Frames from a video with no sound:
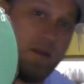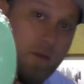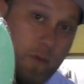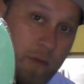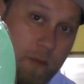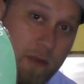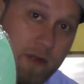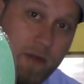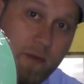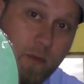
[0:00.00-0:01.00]

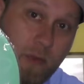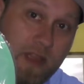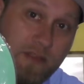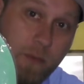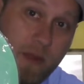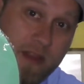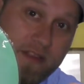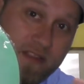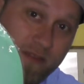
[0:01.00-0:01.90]
Remember, we got the Race